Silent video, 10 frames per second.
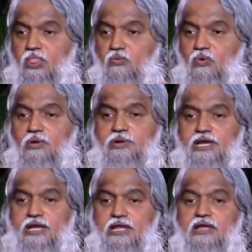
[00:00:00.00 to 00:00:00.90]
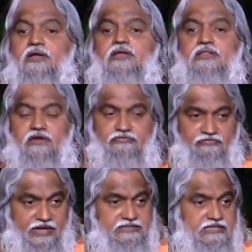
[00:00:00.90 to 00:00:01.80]
will be the
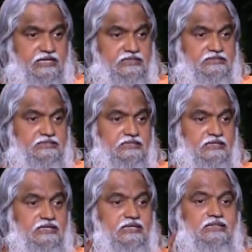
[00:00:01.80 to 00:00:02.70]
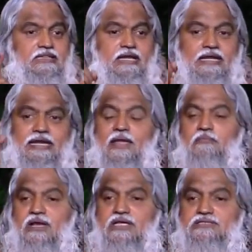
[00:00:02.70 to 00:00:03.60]
faceless, the
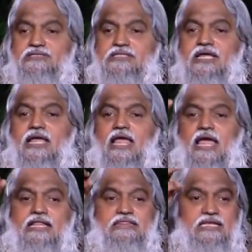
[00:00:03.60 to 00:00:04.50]
nameless, and the